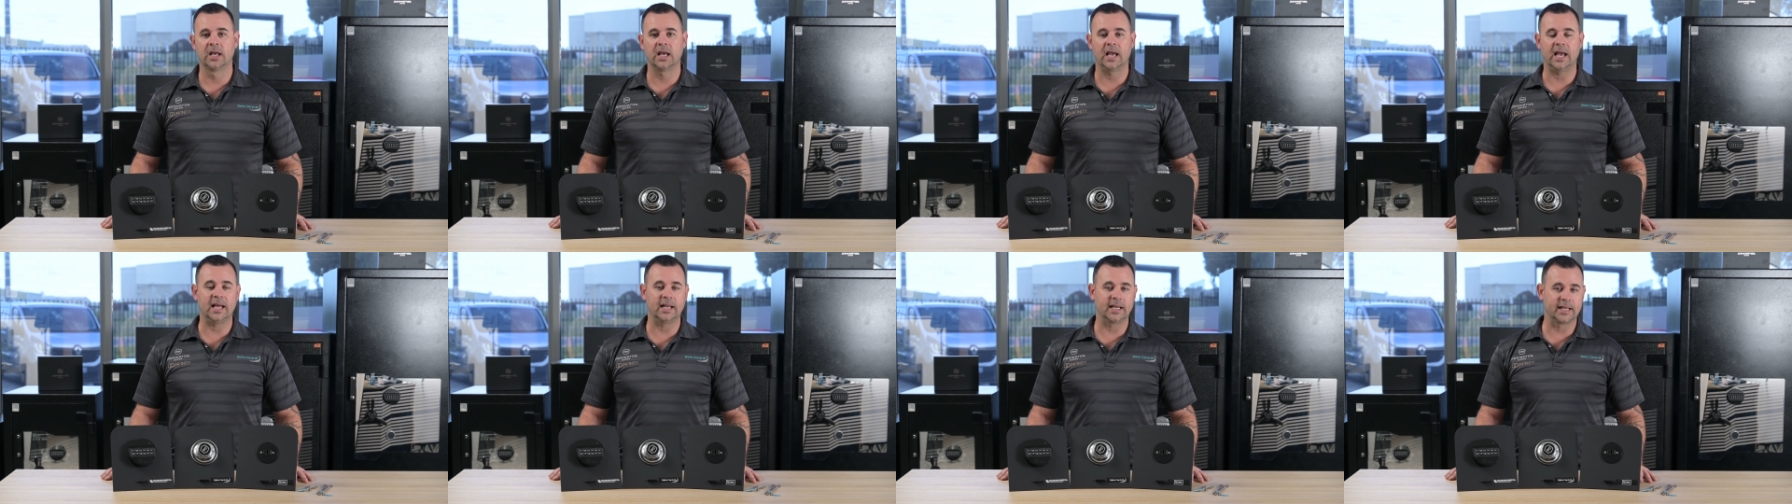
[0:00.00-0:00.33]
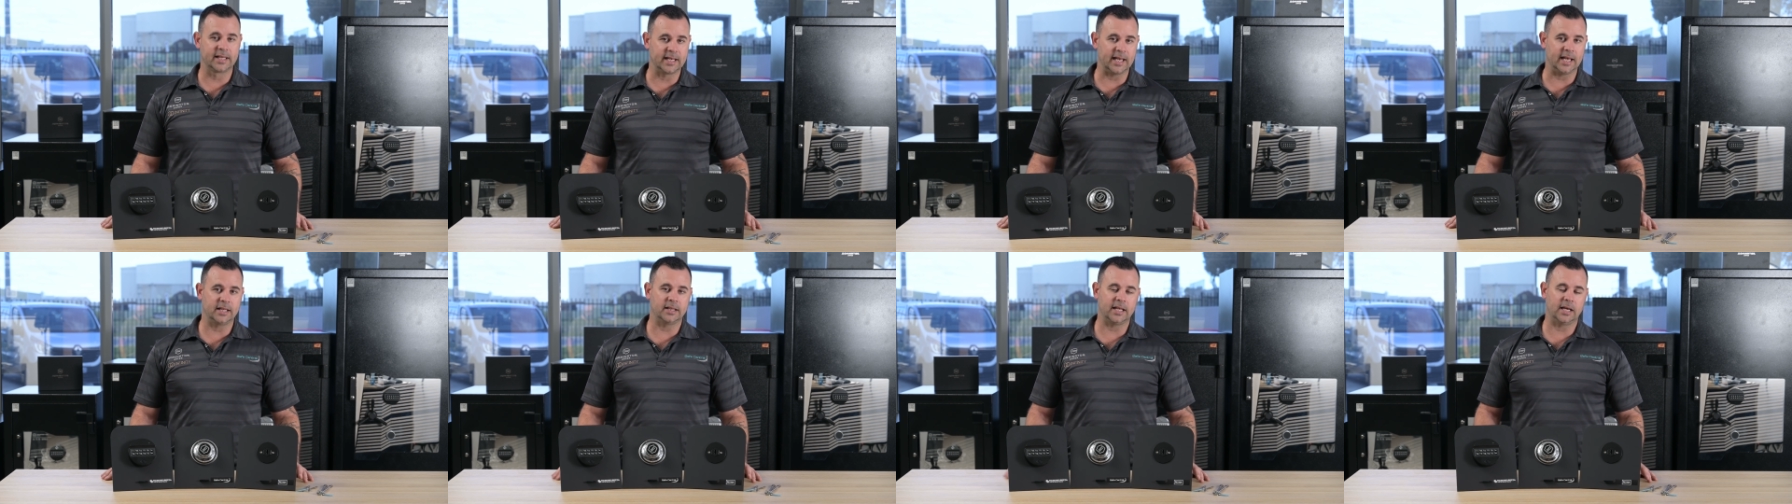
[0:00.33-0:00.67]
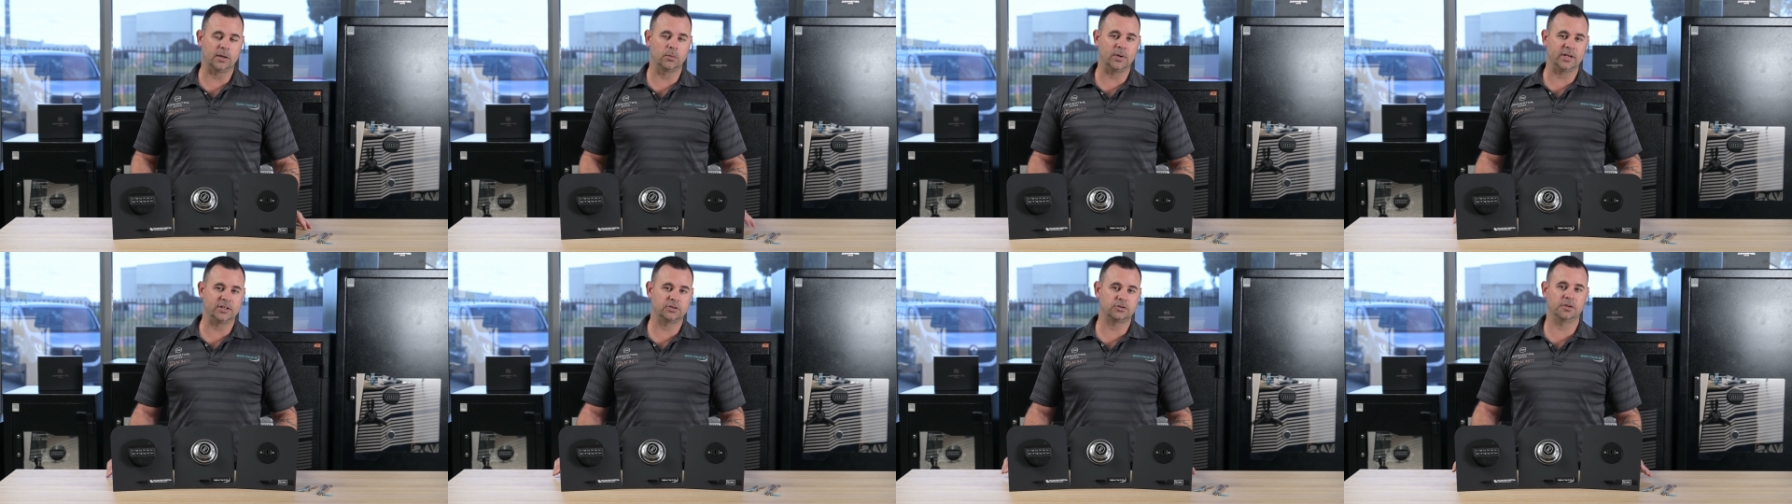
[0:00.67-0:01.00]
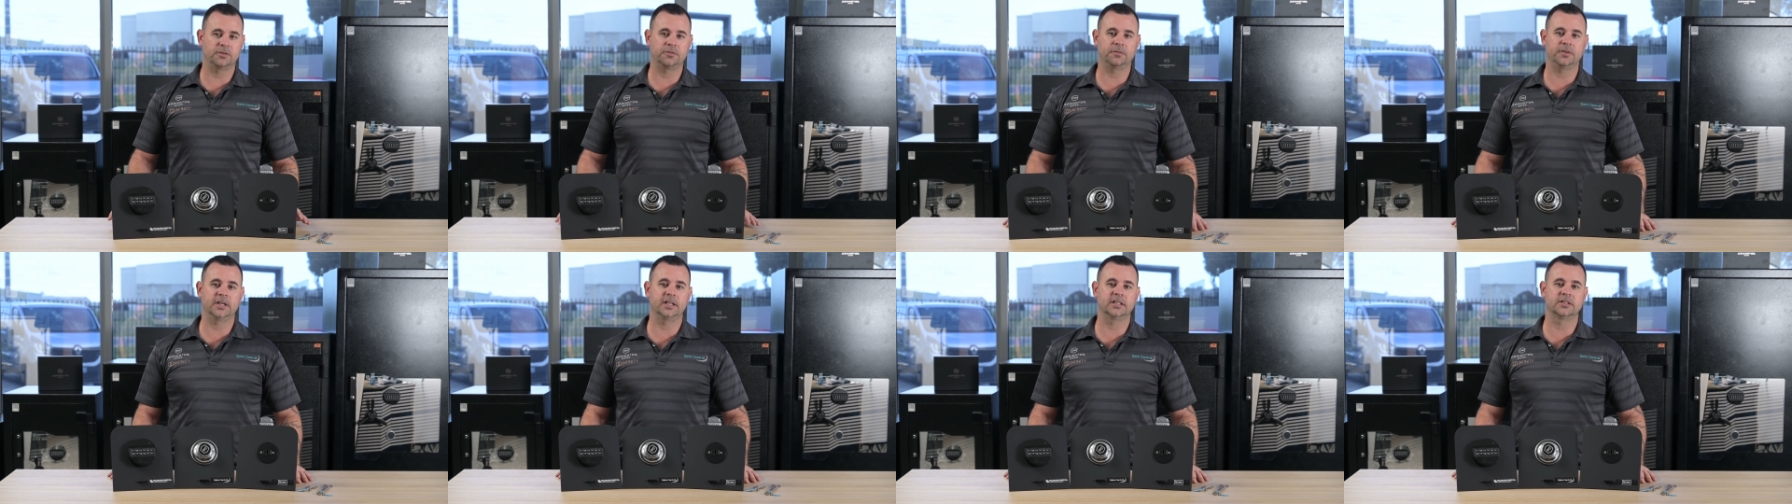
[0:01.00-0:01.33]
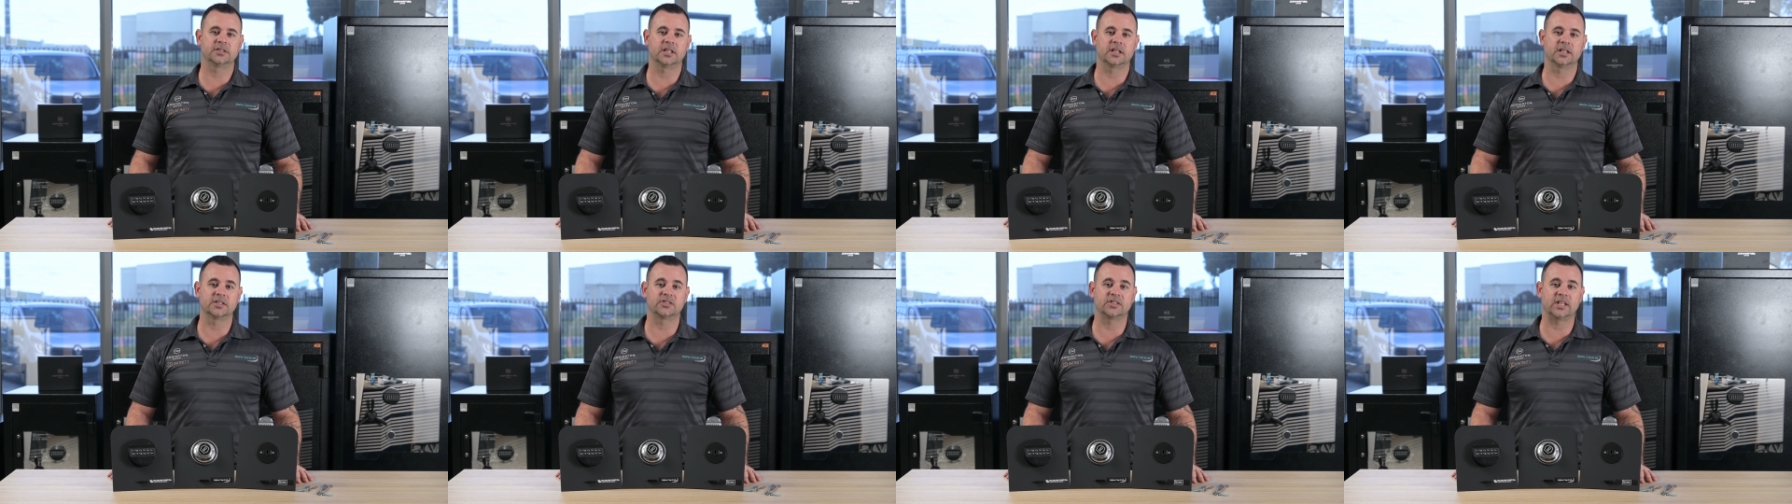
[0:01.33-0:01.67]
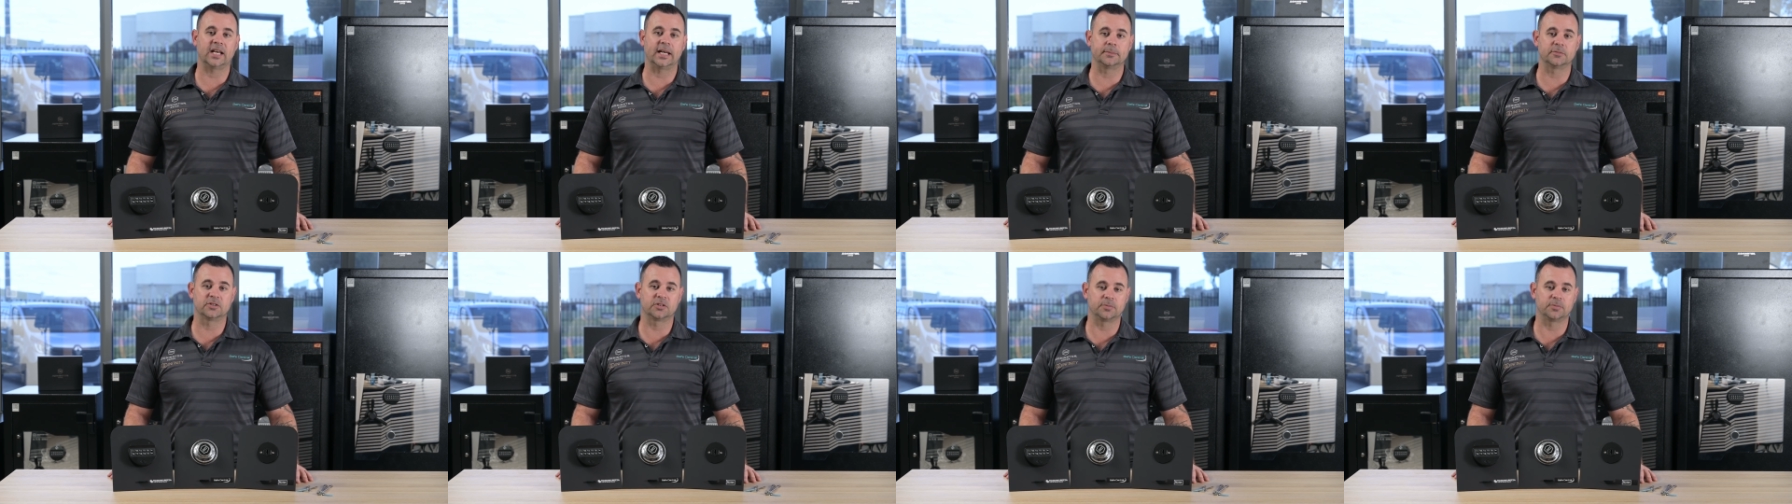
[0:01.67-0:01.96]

And again, they retrofit into the same